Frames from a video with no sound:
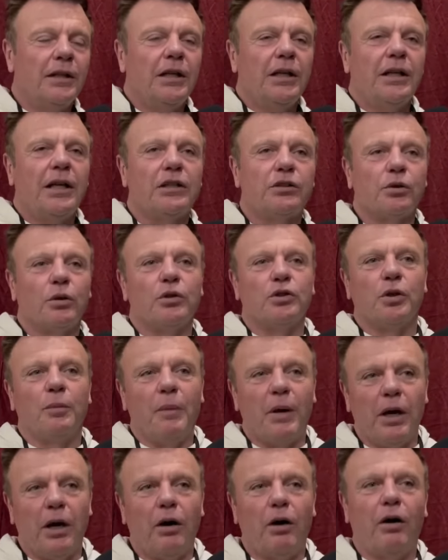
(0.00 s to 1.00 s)
of took
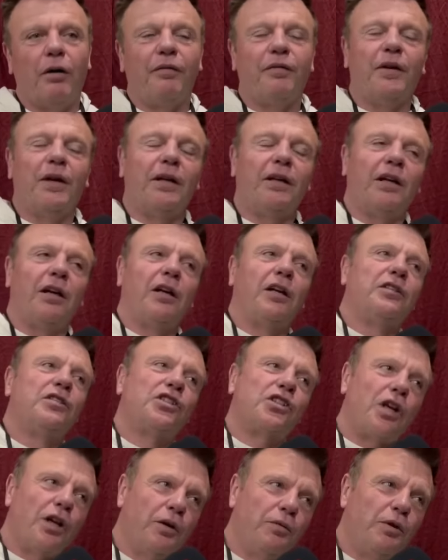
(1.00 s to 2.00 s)
my eye off it, and then I
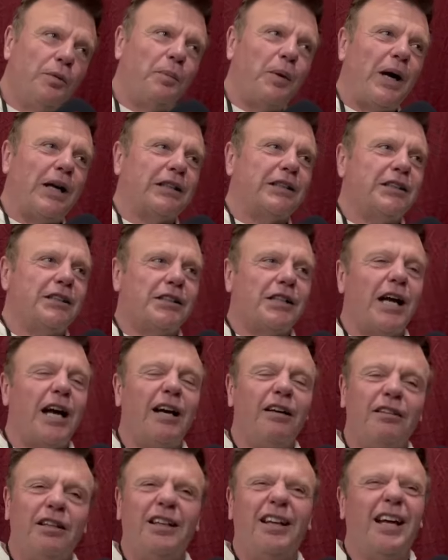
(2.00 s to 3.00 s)
slowed the practice
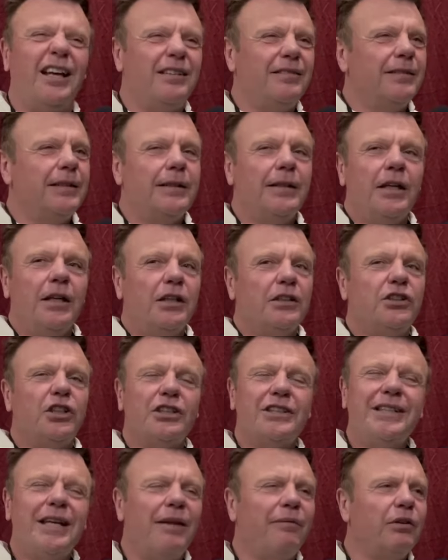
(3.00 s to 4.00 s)
down, and then just
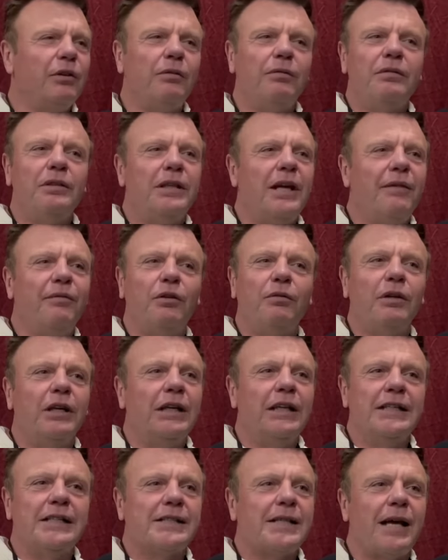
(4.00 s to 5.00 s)
never
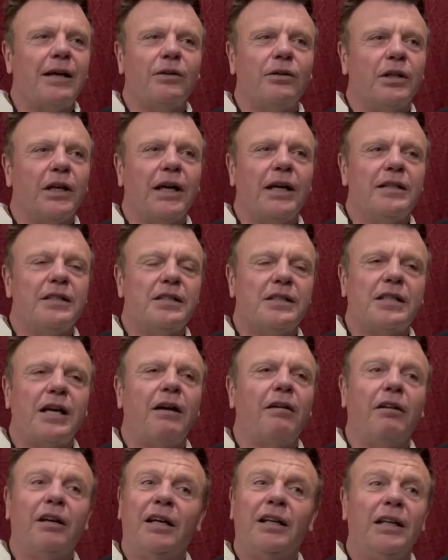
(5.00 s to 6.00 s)
really settled against
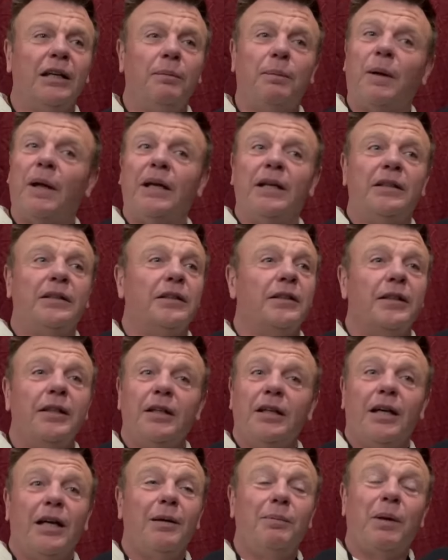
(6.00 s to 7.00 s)
Terry, and he played
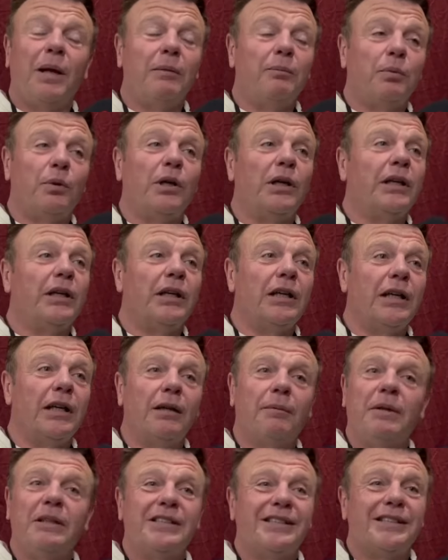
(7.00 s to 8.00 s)
brilliantly. I
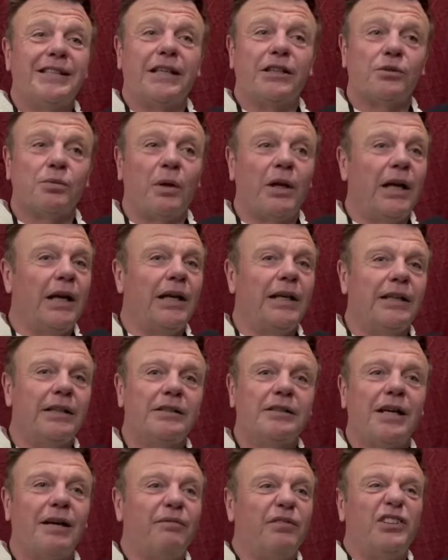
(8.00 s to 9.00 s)
mean, 6
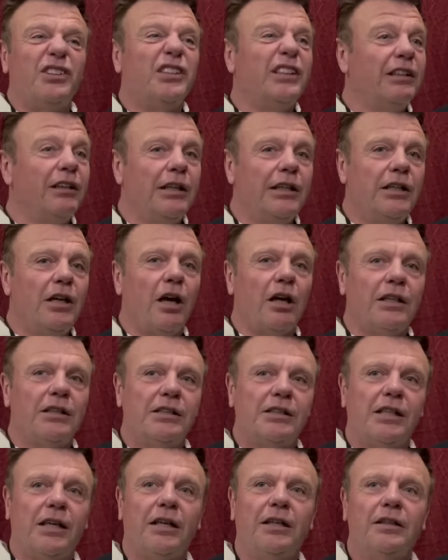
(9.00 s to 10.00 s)
180s, averaged nearly
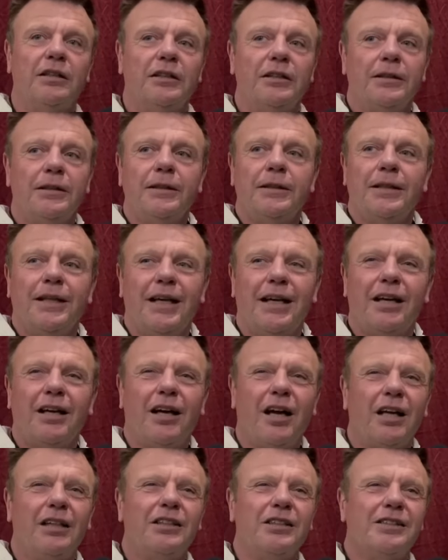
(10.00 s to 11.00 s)
90, and
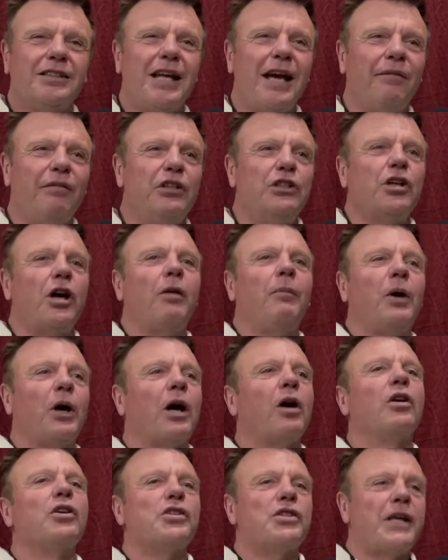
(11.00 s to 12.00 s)
I just, every time I
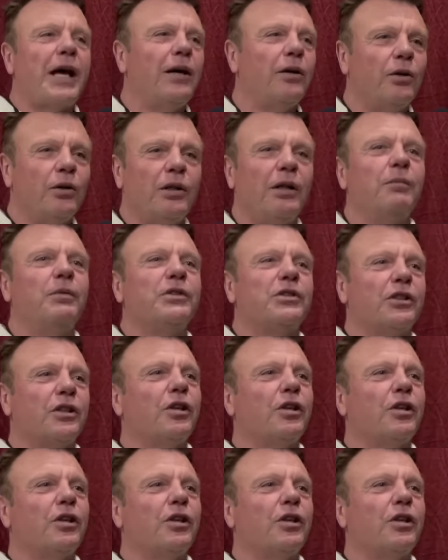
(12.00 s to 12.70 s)
got settled, there was a